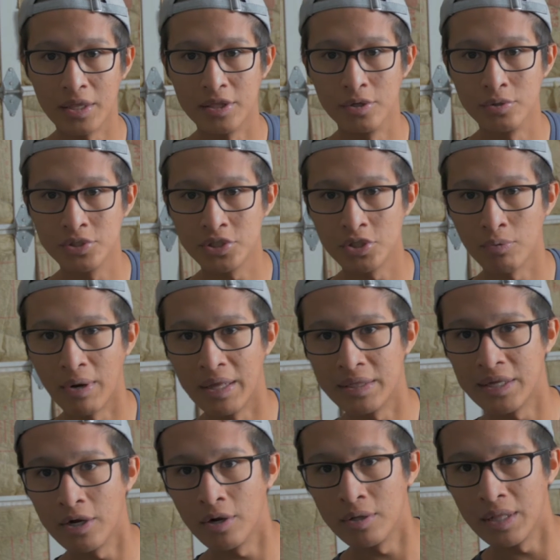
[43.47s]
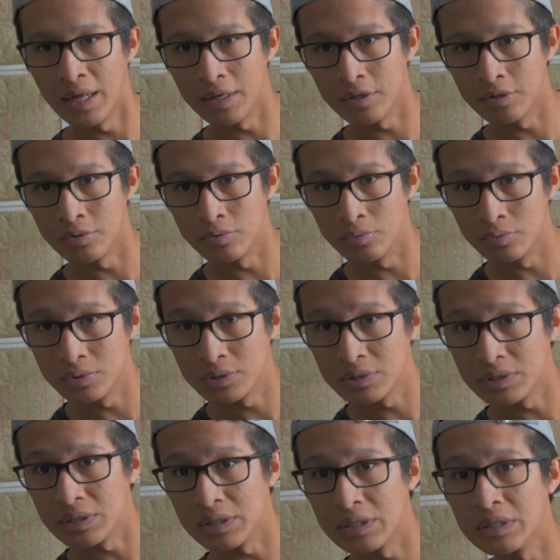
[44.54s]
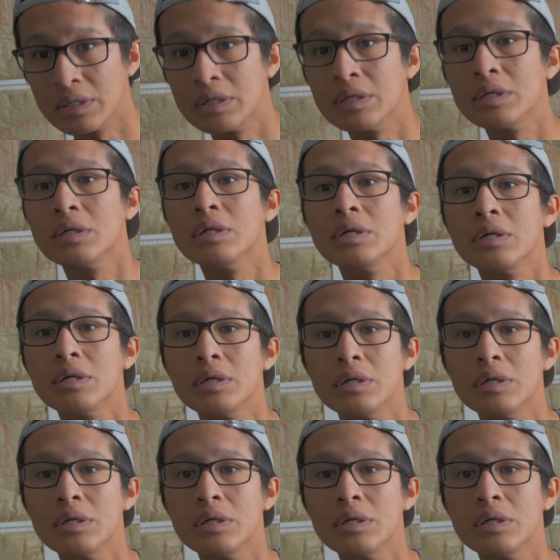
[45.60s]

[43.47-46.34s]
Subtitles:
those two right there that you see,